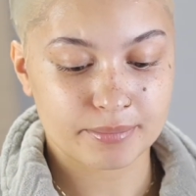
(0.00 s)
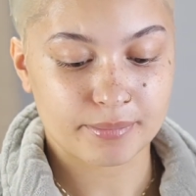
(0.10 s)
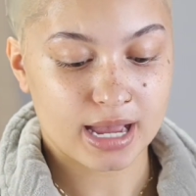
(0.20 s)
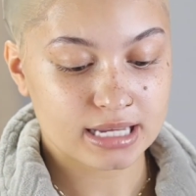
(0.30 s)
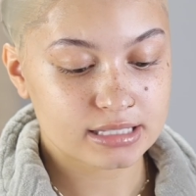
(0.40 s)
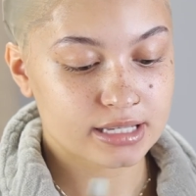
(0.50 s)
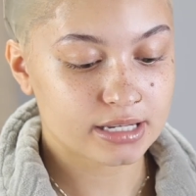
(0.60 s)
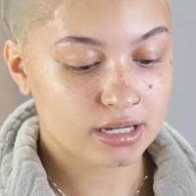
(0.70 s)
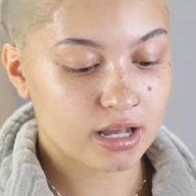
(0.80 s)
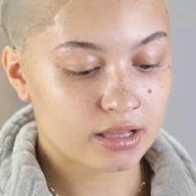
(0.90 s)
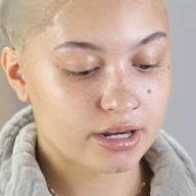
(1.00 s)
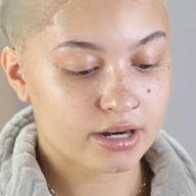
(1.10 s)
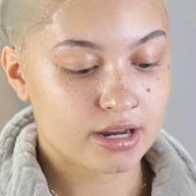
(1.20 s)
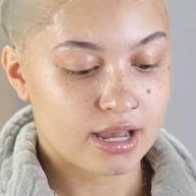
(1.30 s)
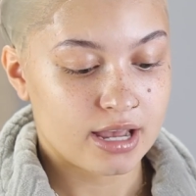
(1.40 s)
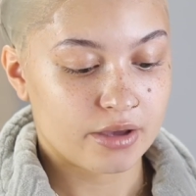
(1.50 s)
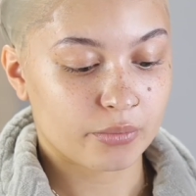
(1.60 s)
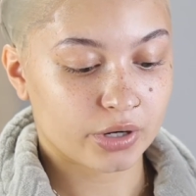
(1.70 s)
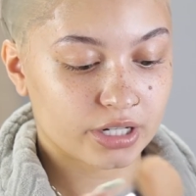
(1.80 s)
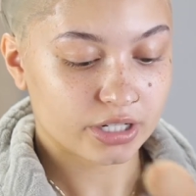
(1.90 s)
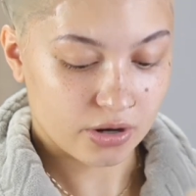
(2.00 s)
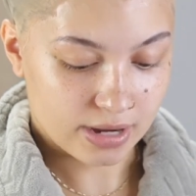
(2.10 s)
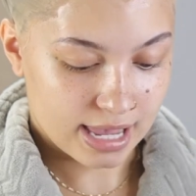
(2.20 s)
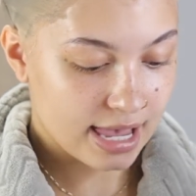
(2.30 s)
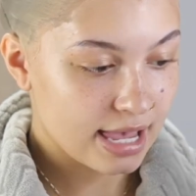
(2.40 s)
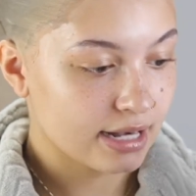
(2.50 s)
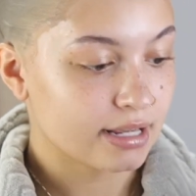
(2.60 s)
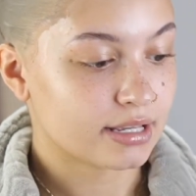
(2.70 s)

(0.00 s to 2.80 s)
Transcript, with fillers: my skin color and we're gonna go ahead,